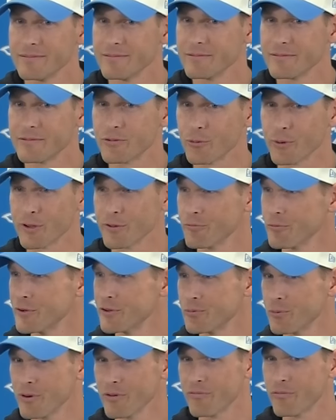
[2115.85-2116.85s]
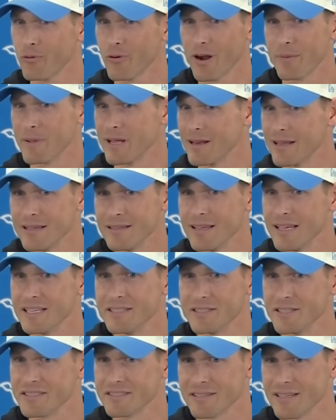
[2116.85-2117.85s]
23, 24. I mean,
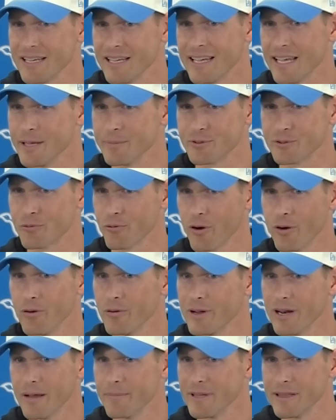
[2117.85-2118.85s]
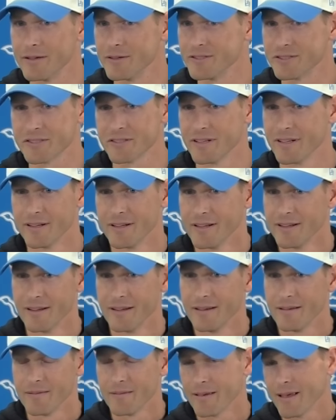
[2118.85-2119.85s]
he keeps growing. I mean,
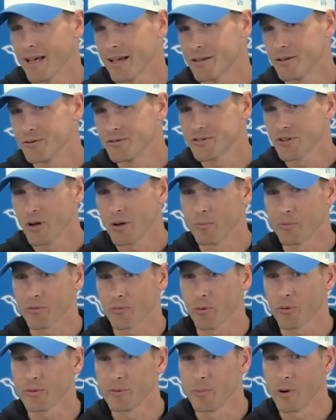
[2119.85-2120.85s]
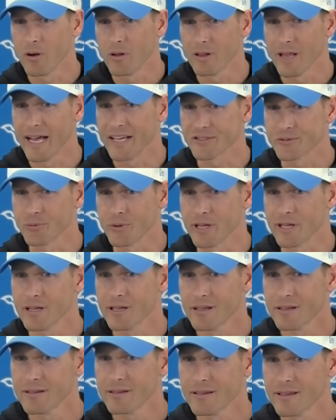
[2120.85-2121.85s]
you saw him throw the ball last
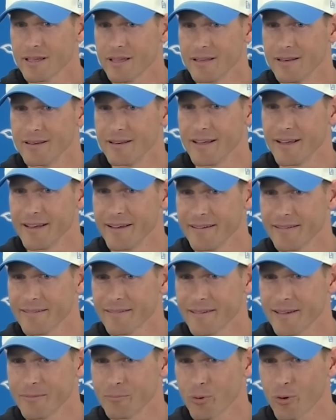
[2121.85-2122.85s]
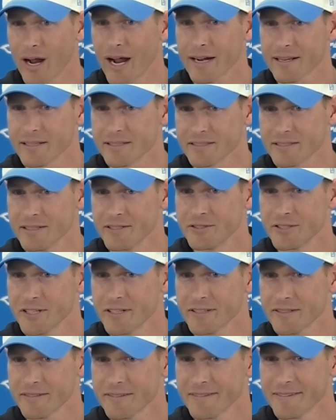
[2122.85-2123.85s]
week in practice, didn't
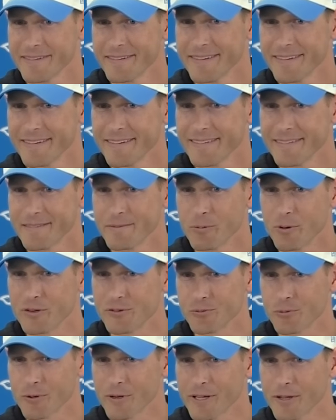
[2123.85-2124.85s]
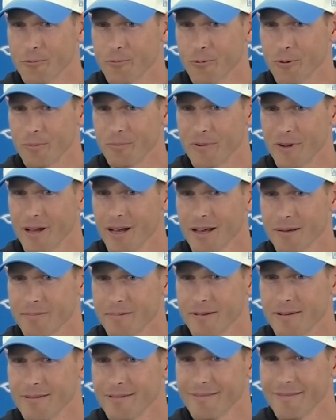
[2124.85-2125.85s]
you? As we're getting warmed
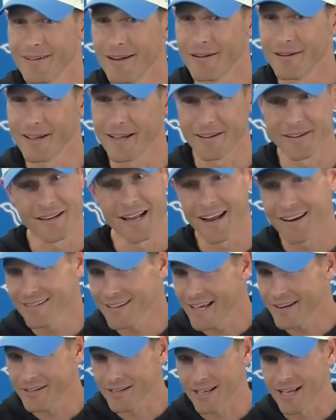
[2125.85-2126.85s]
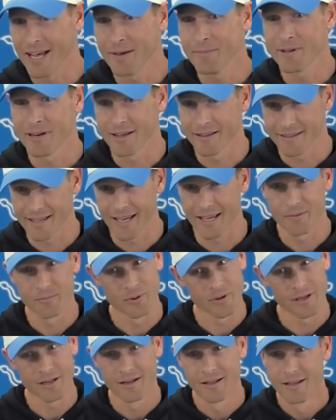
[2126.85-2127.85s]
up. And you're not allowed to comment on that,
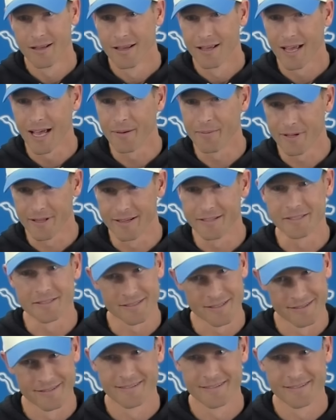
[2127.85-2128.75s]
but I mean, there's